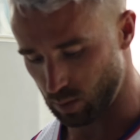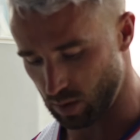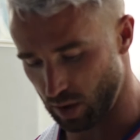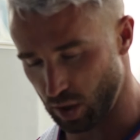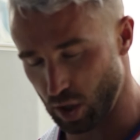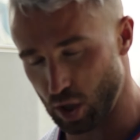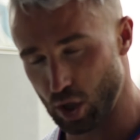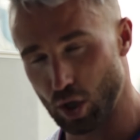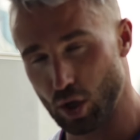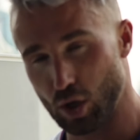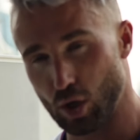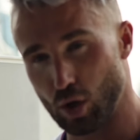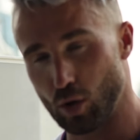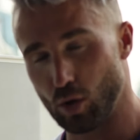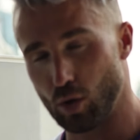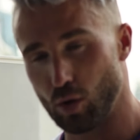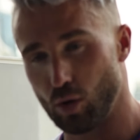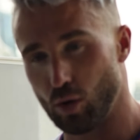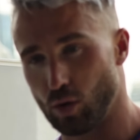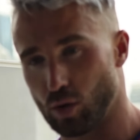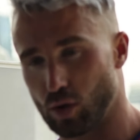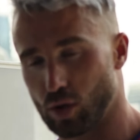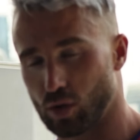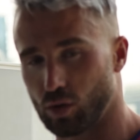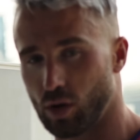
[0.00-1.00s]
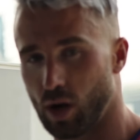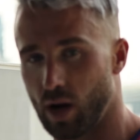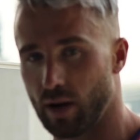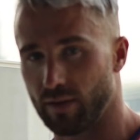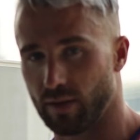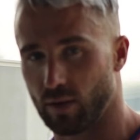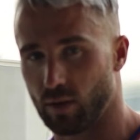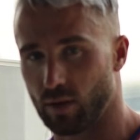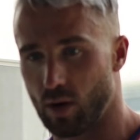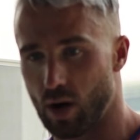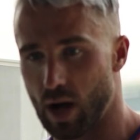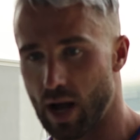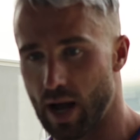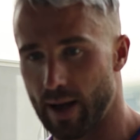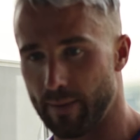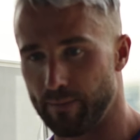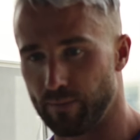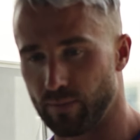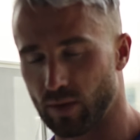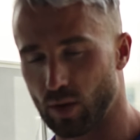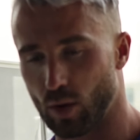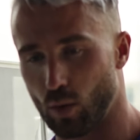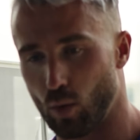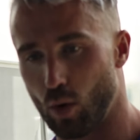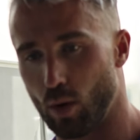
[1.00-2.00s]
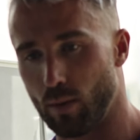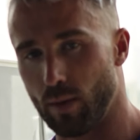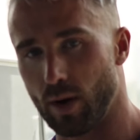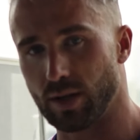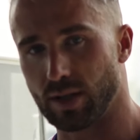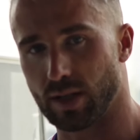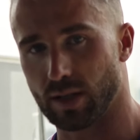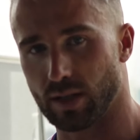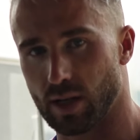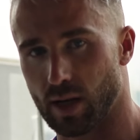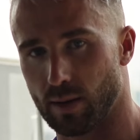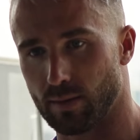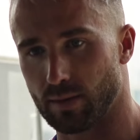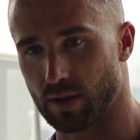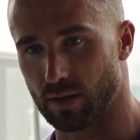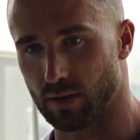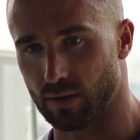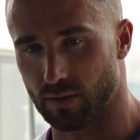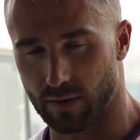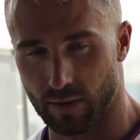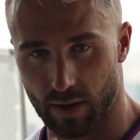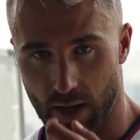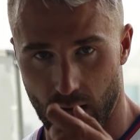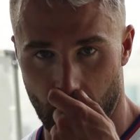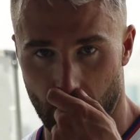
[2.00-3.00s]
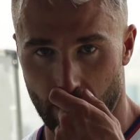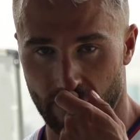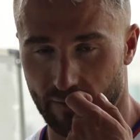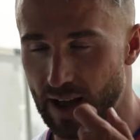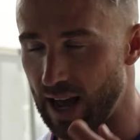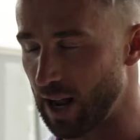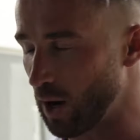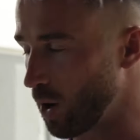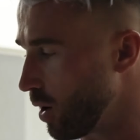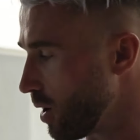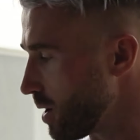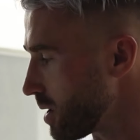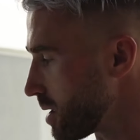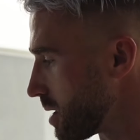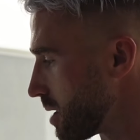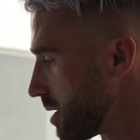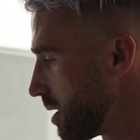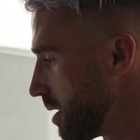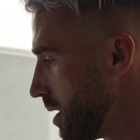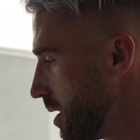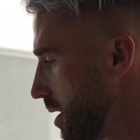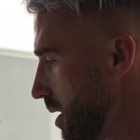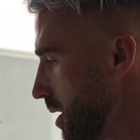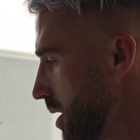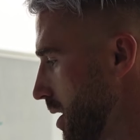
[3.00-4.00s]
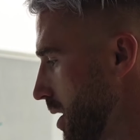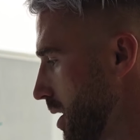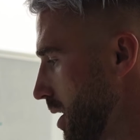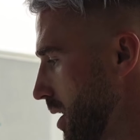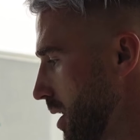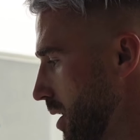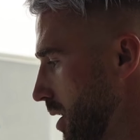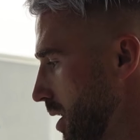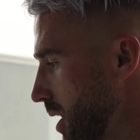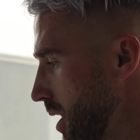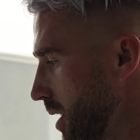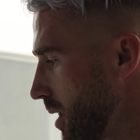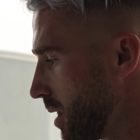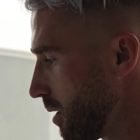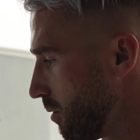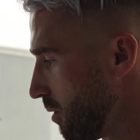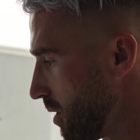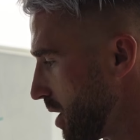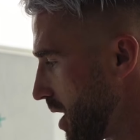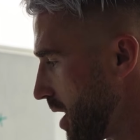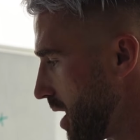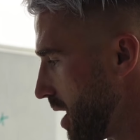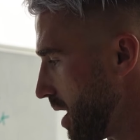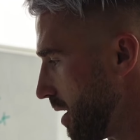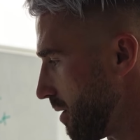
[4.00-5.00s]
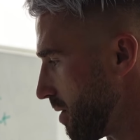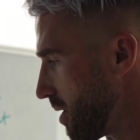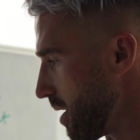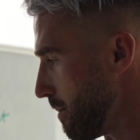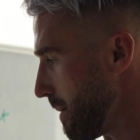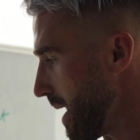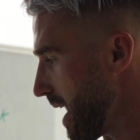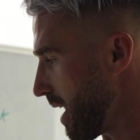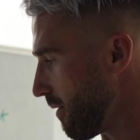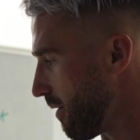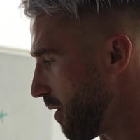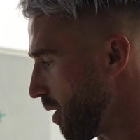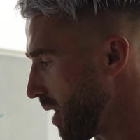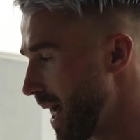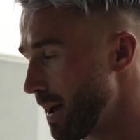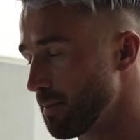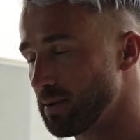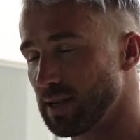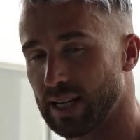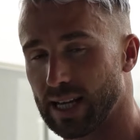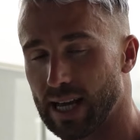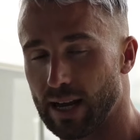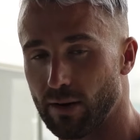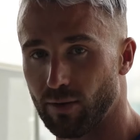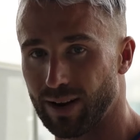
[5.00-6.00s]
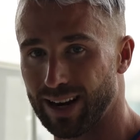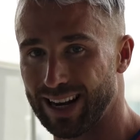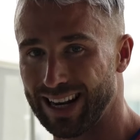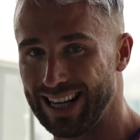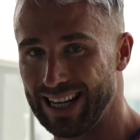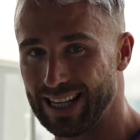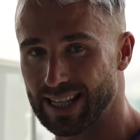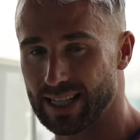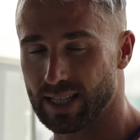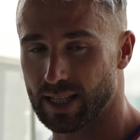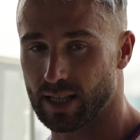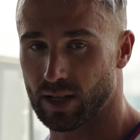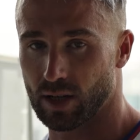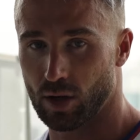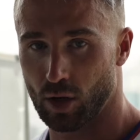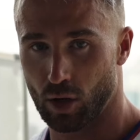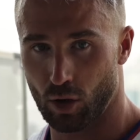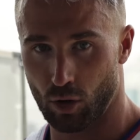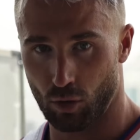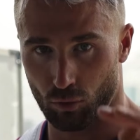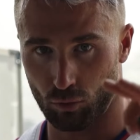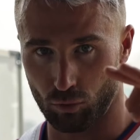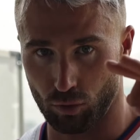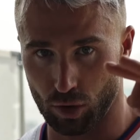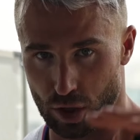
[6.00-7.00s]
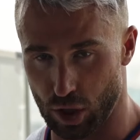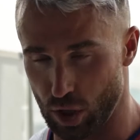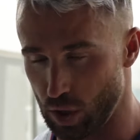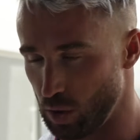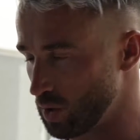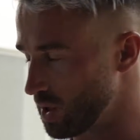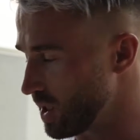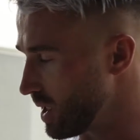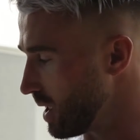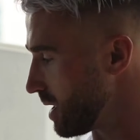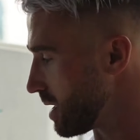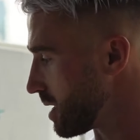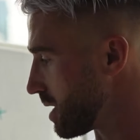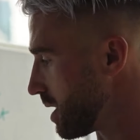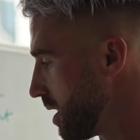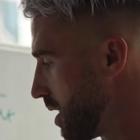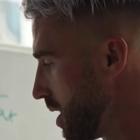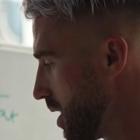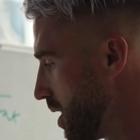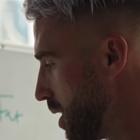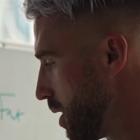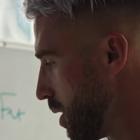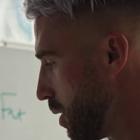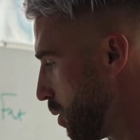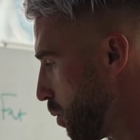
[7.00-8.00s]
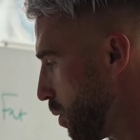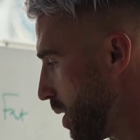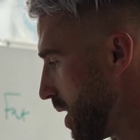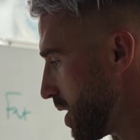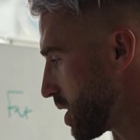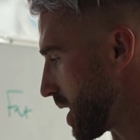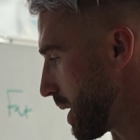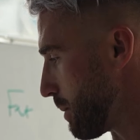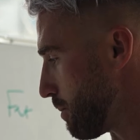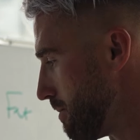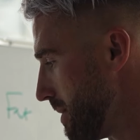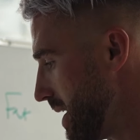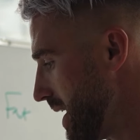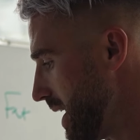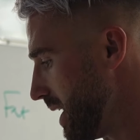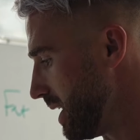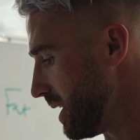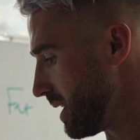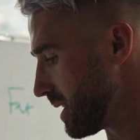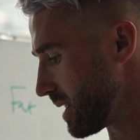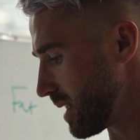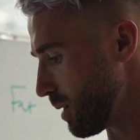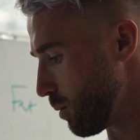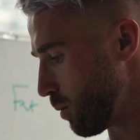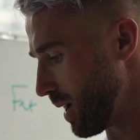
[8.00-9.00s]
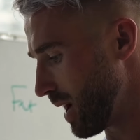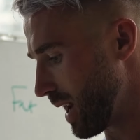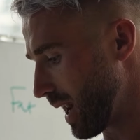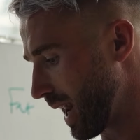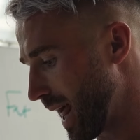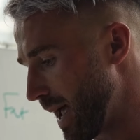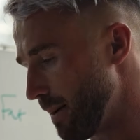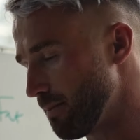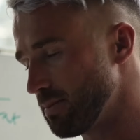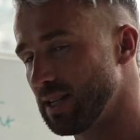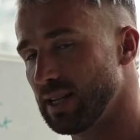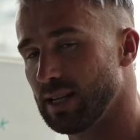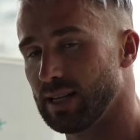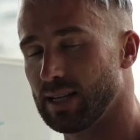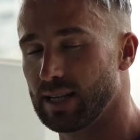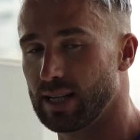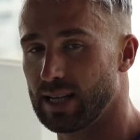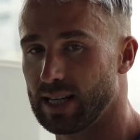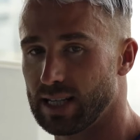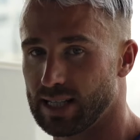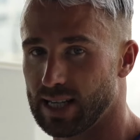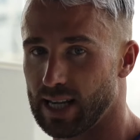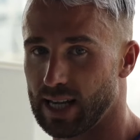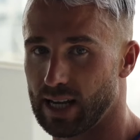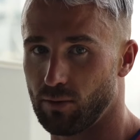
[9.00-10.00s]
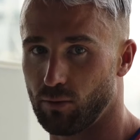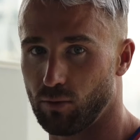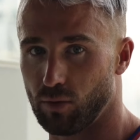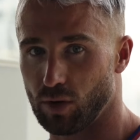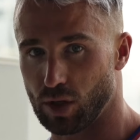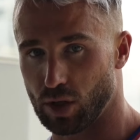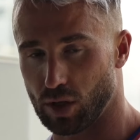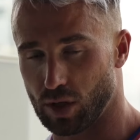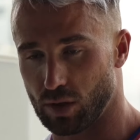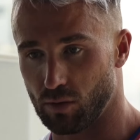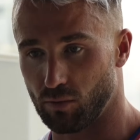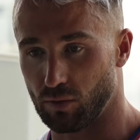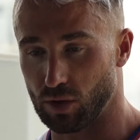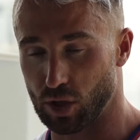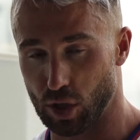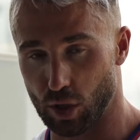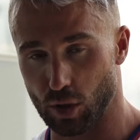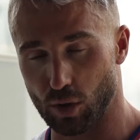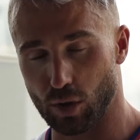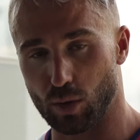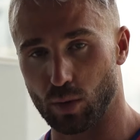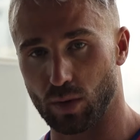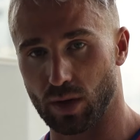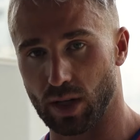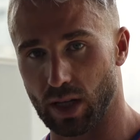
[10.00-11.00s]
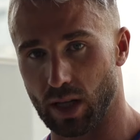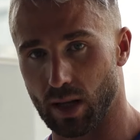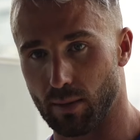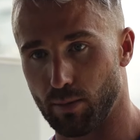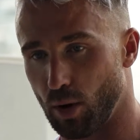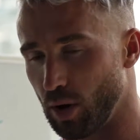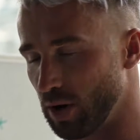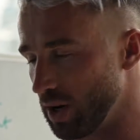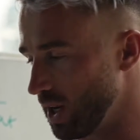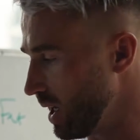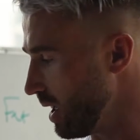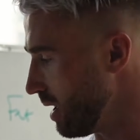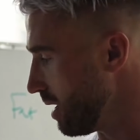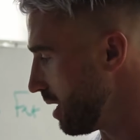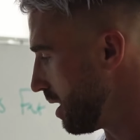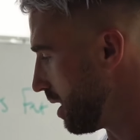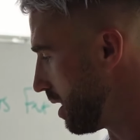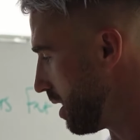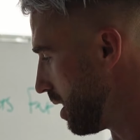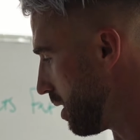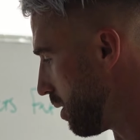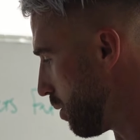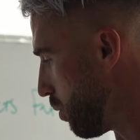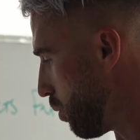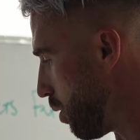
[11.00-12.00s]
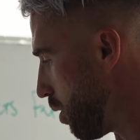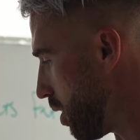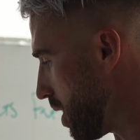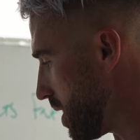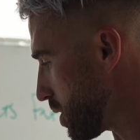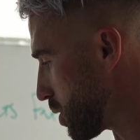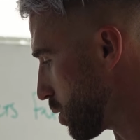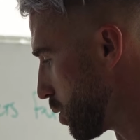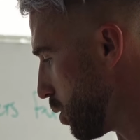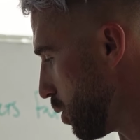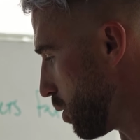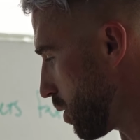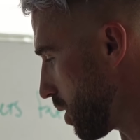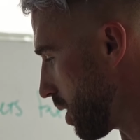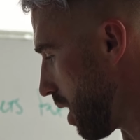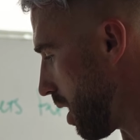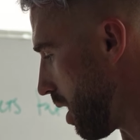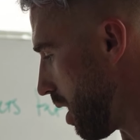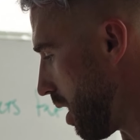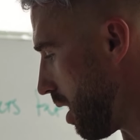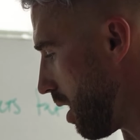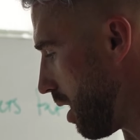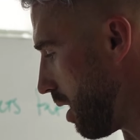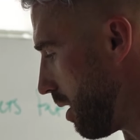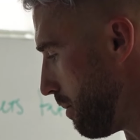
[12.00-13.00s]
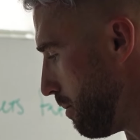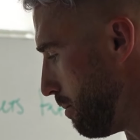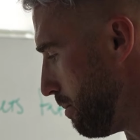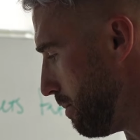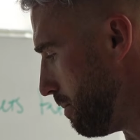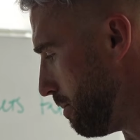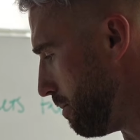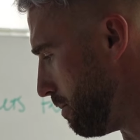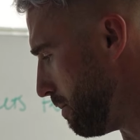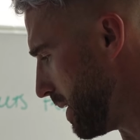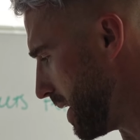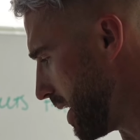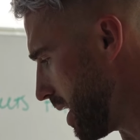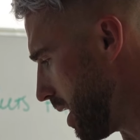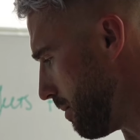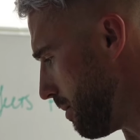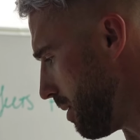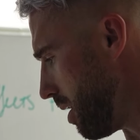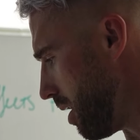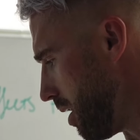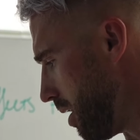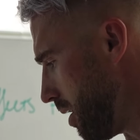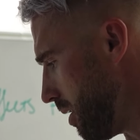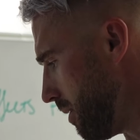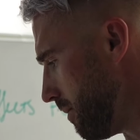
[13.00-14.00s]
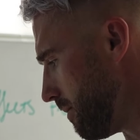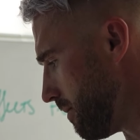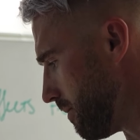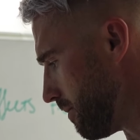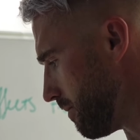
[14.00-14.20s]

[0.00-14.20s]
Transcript: one of the huge driving um, hormones in terms of uh, fat loss, the, uh, the amount of leptin getting released reduces, which means that when leptin is getting re reduced within the body, what is called our B M R,